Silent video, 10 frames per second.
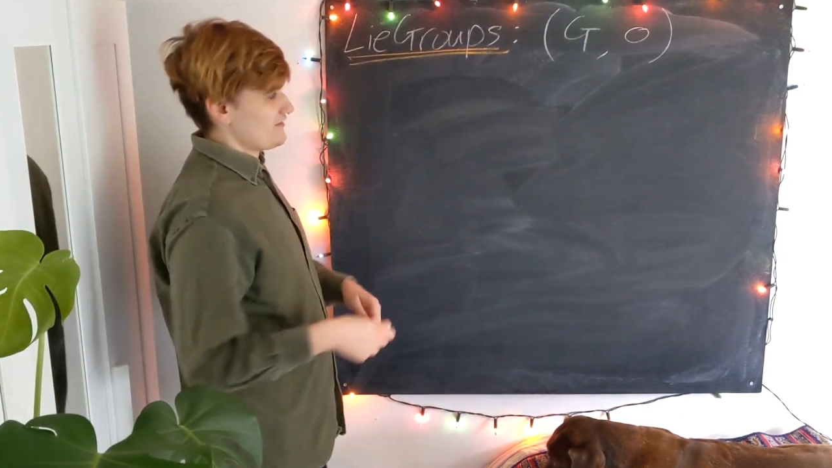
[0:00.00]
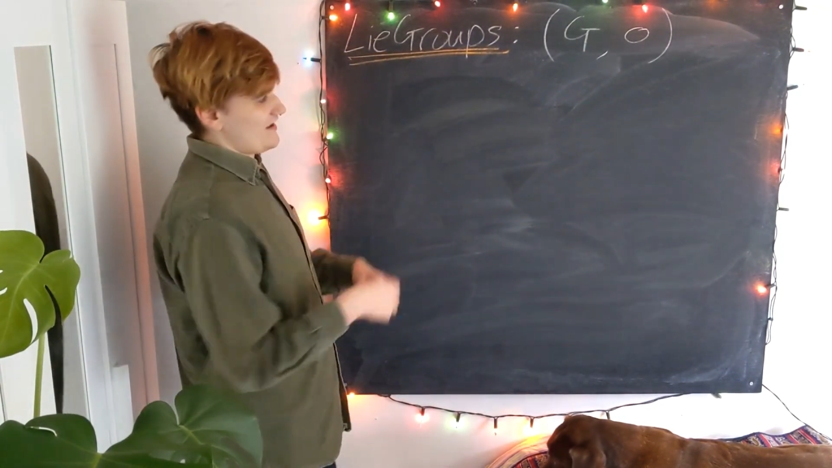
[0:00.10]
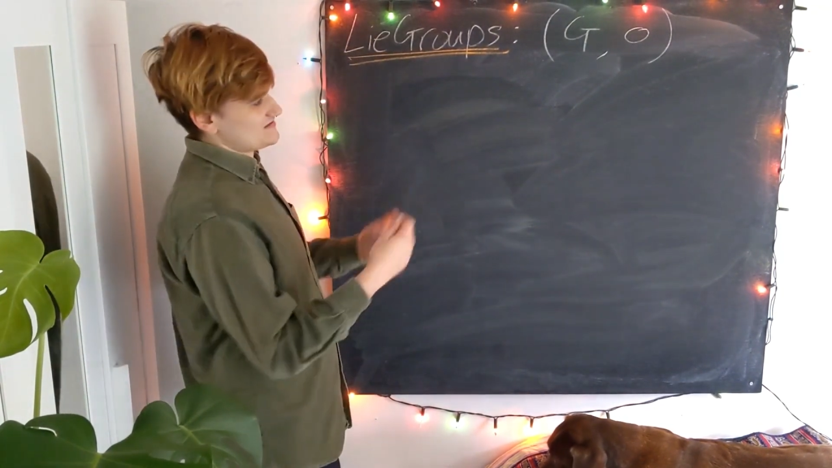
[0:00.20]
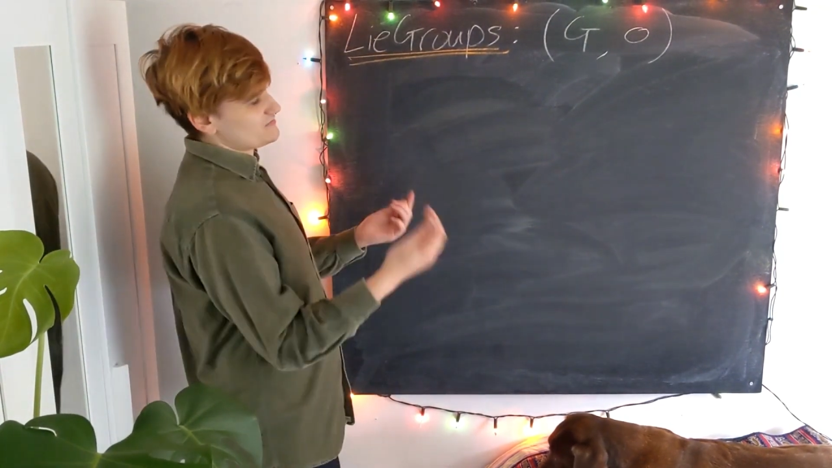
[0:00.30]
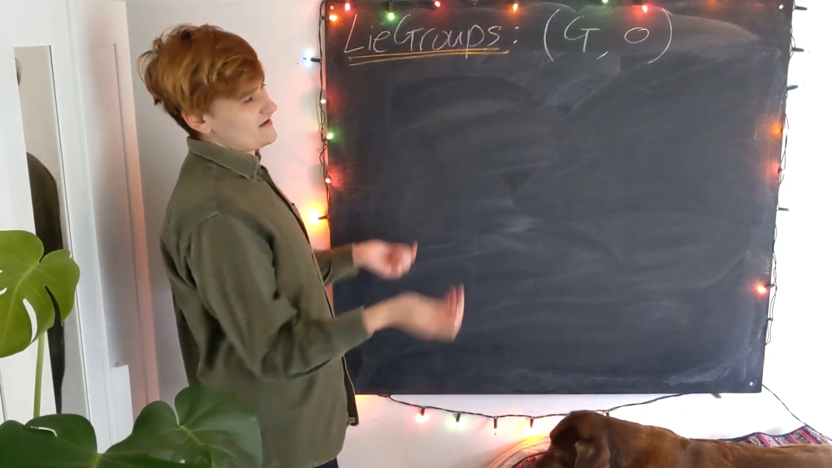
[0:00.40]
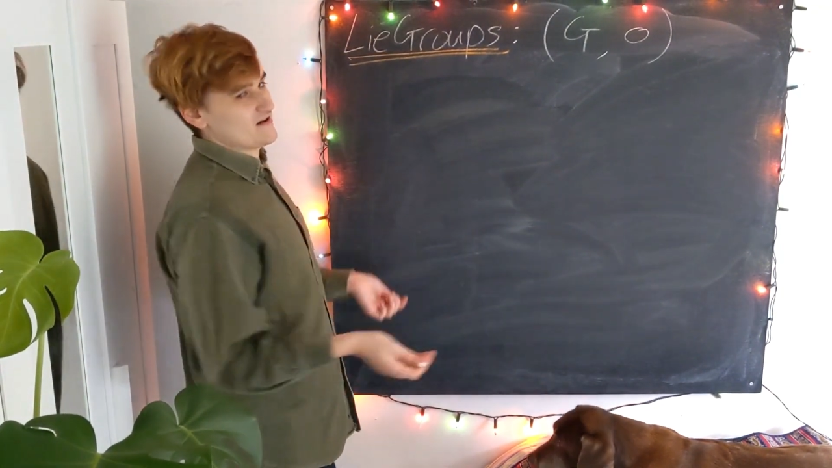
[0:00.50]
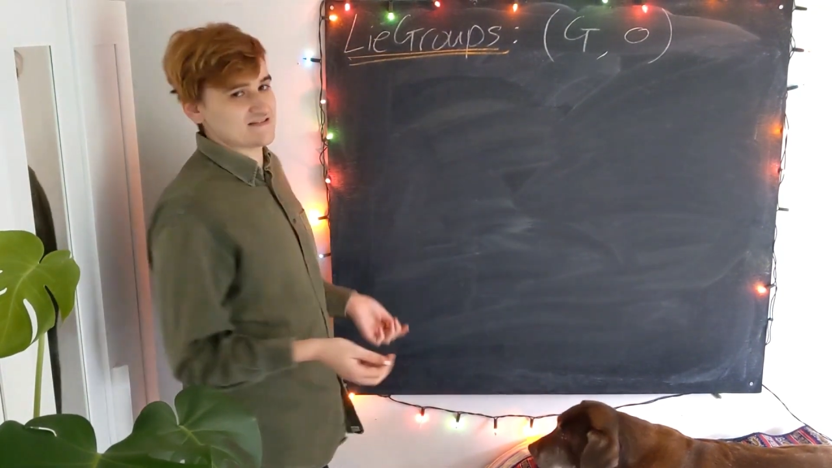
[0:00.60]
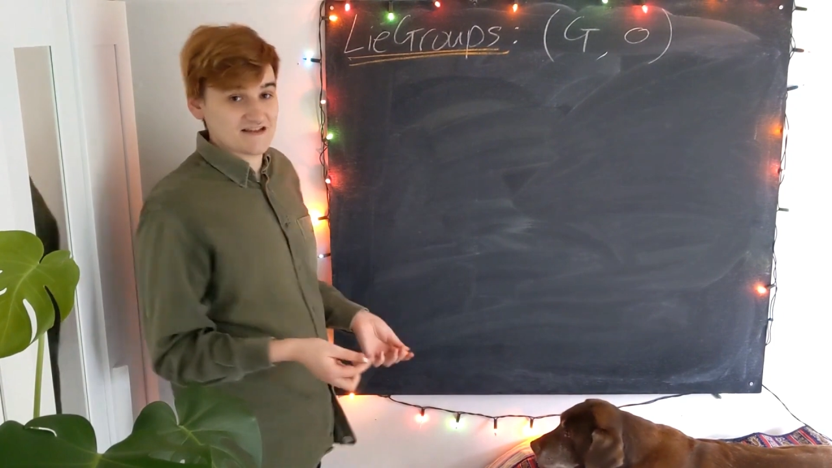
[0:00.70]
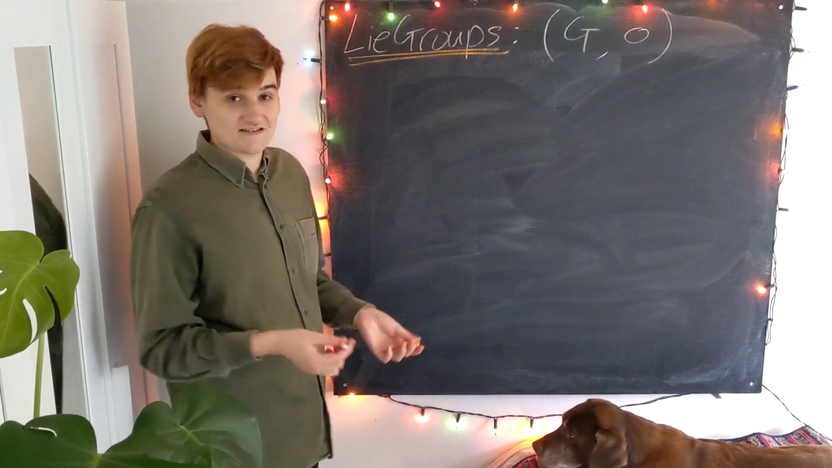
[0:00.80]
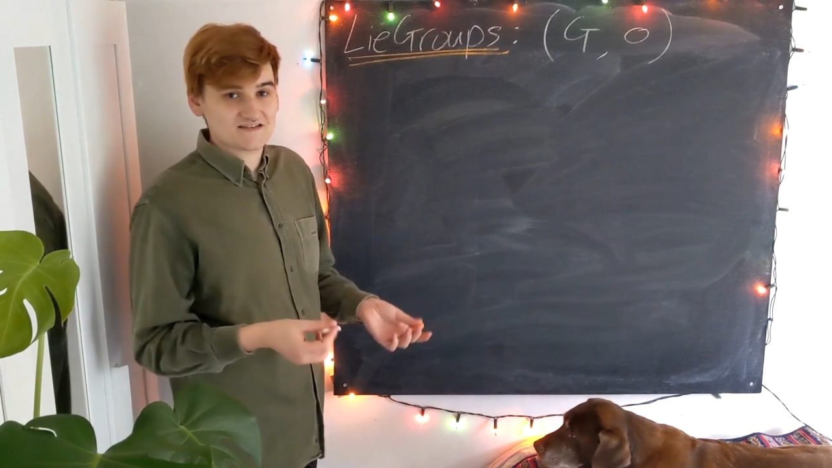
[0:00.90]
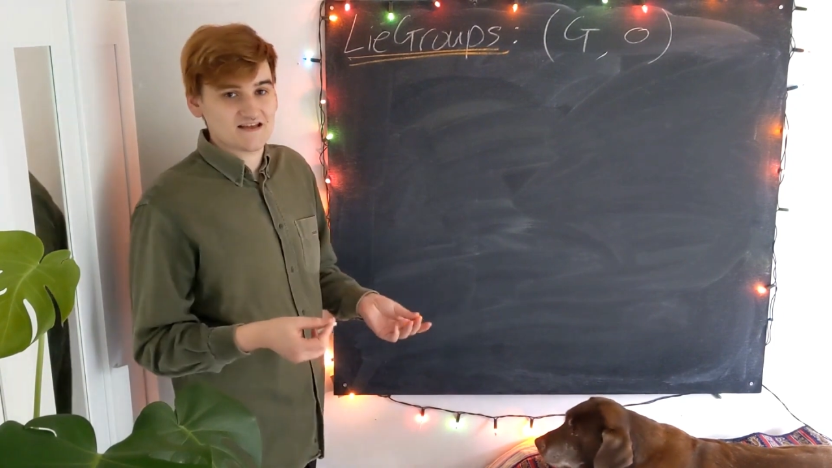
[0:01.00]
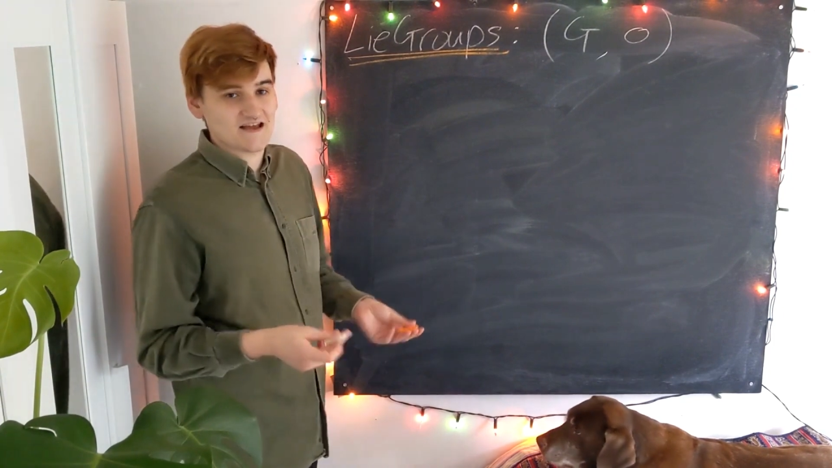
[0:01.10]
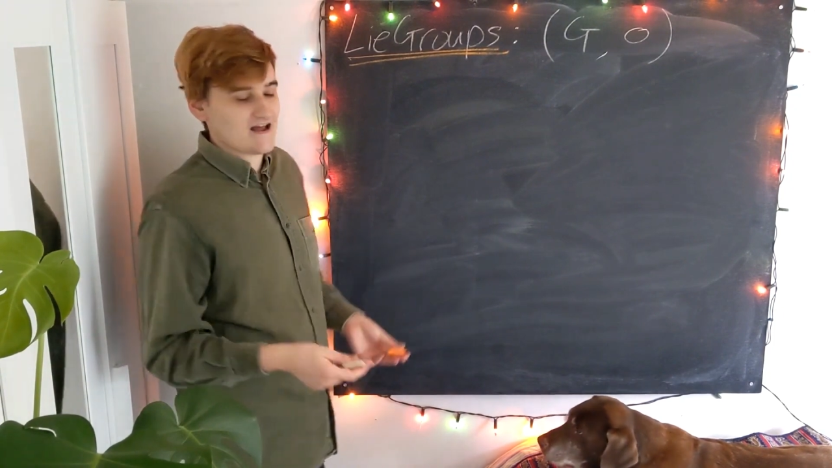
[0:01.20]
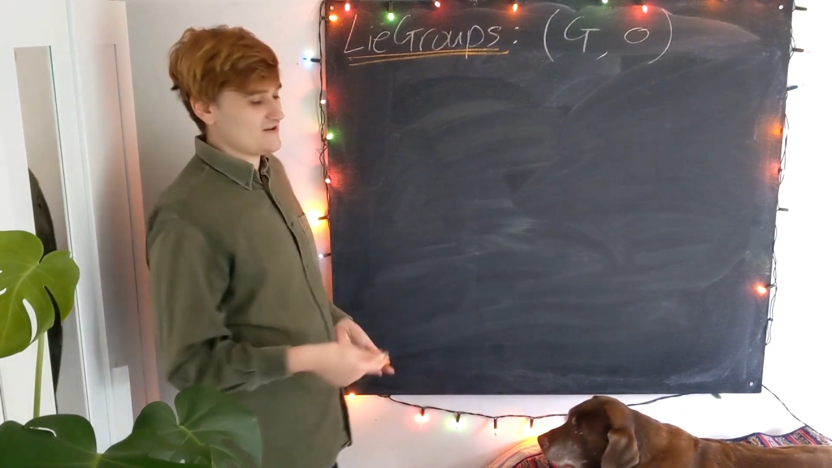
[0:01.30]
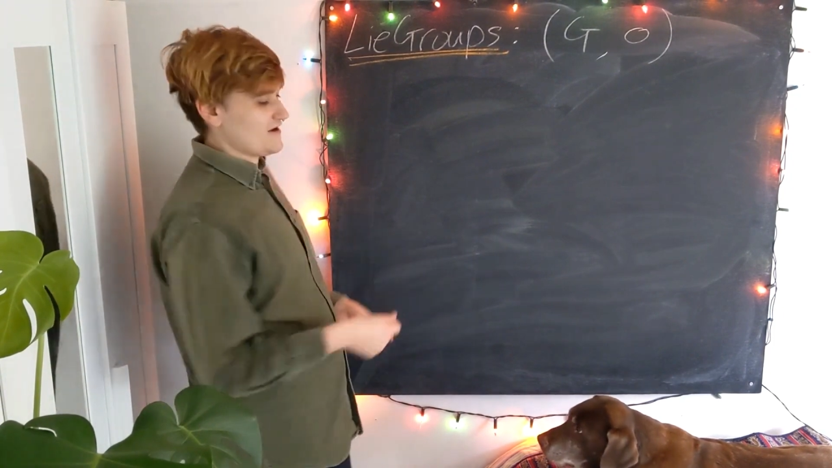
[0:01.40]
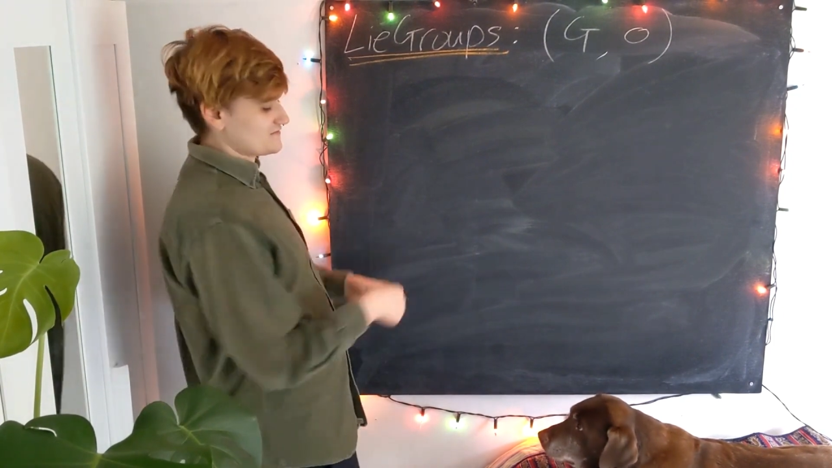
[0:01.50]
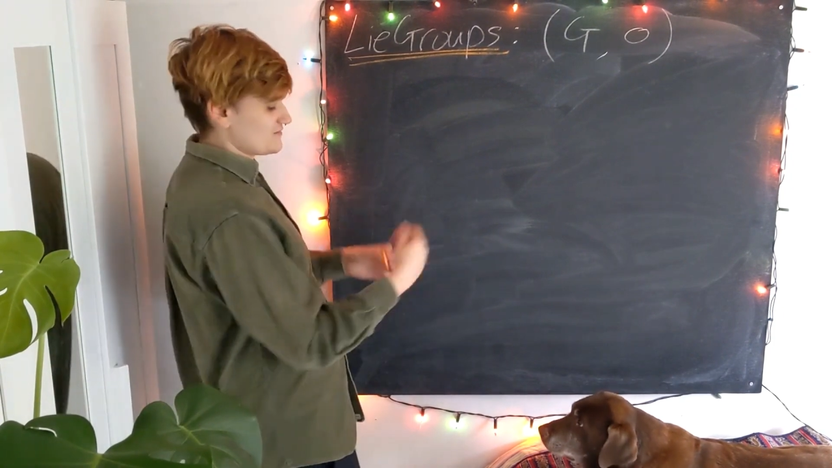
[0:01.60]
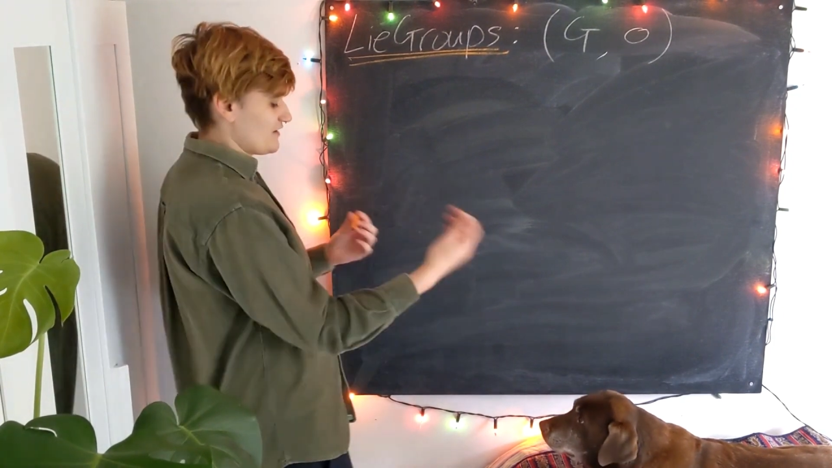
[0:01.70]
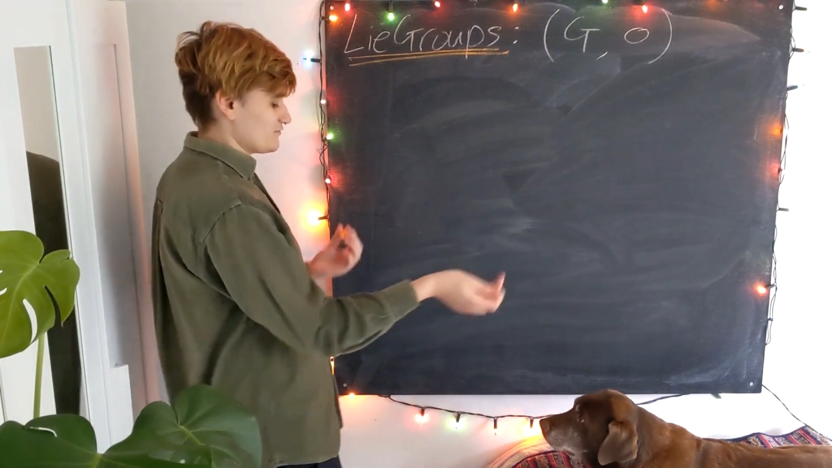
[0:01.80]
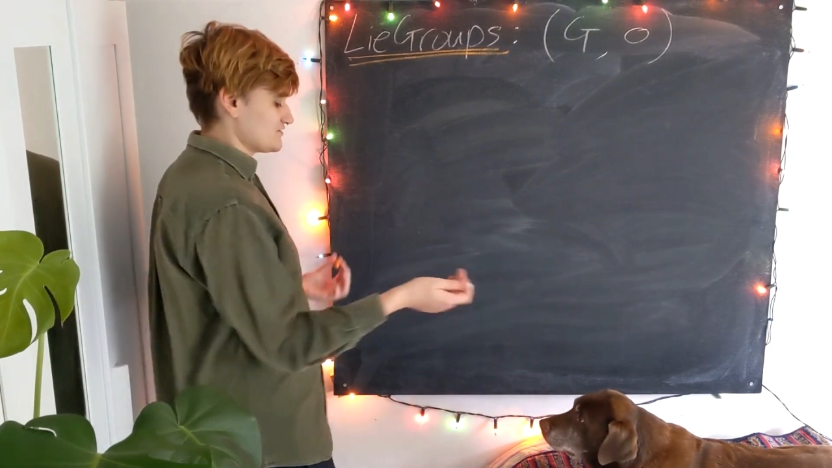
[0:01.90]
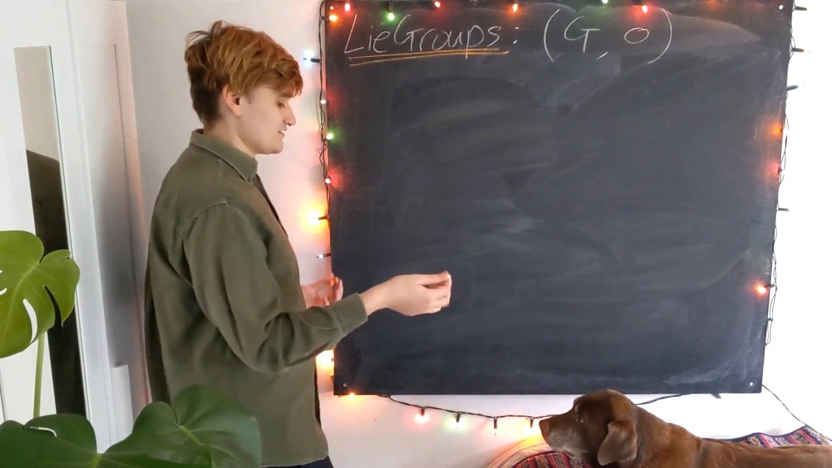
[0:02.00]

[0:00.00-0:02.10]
there has to be an identity and you have to be able